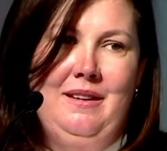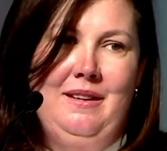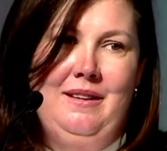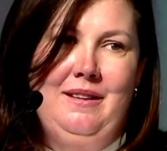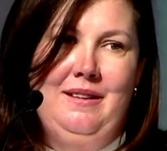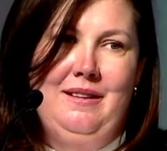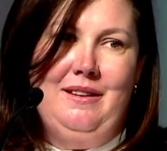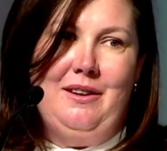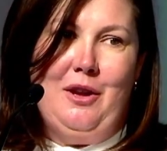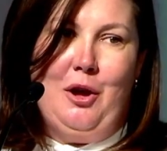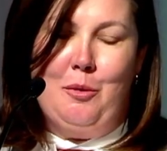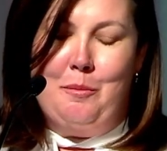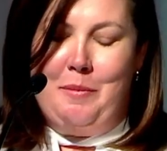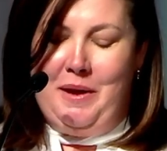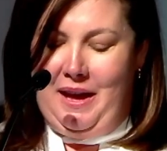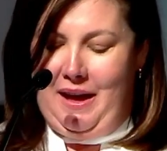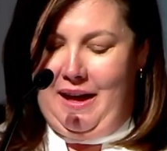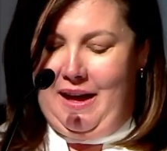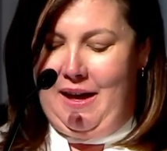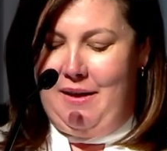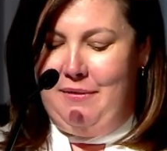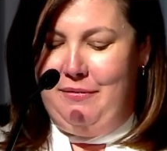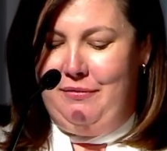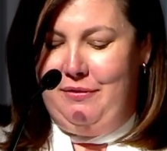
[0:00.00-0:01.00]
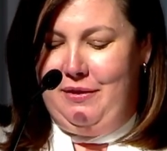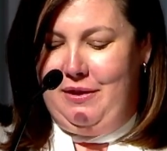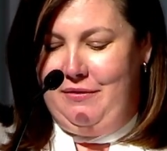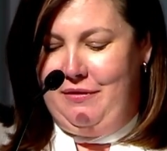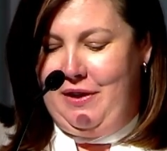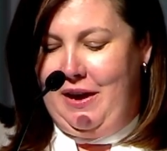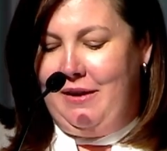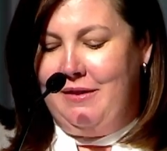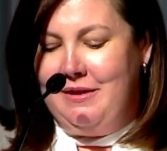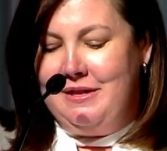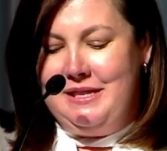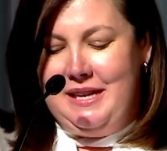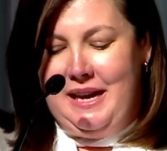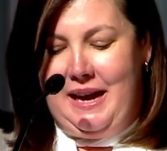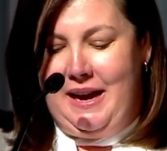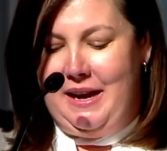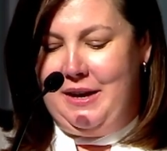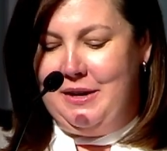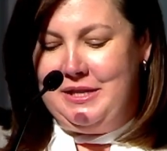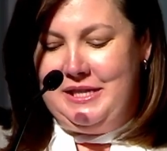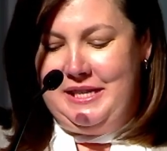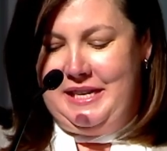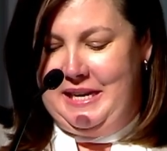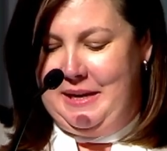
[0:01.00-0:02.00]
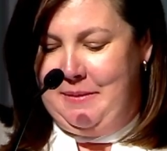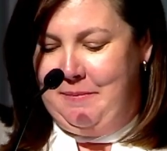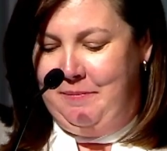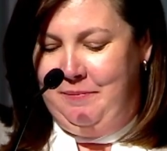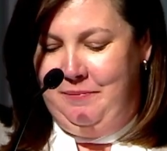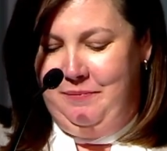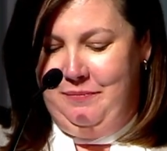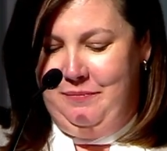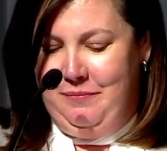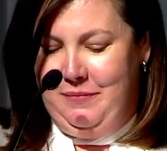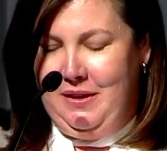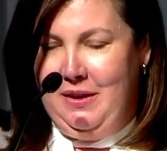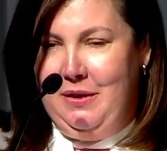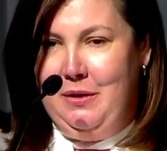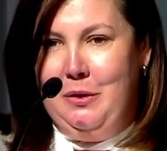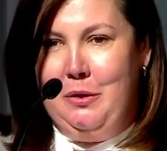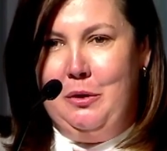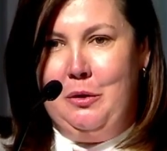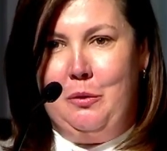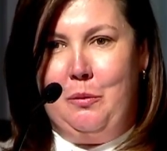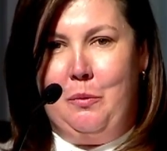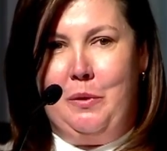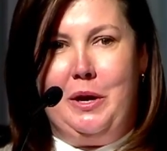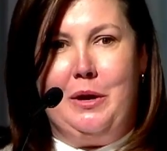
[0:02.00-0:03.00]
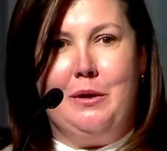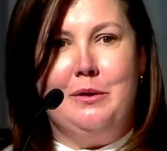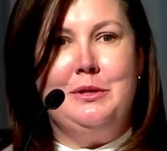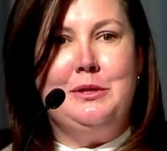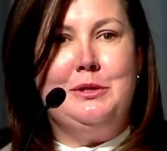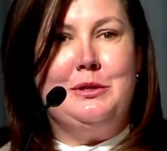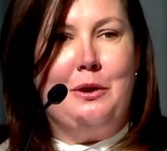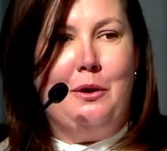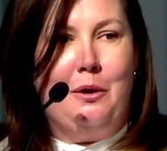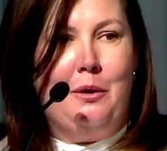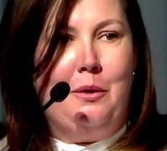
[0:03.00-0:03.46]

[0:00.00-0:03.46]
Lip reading: On behalf of our entire team, we are so